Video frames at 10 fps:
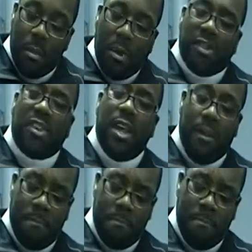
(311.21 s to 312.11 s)
But
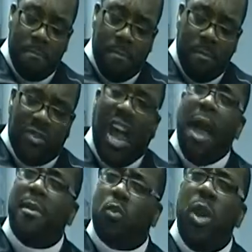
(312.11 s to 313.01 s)
see,
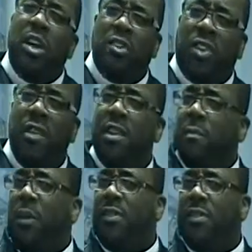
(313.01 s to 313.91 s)
time as we conceive it
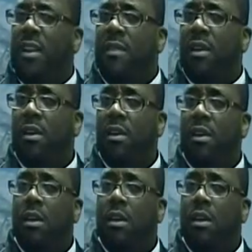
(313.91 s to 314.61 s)
and perceive it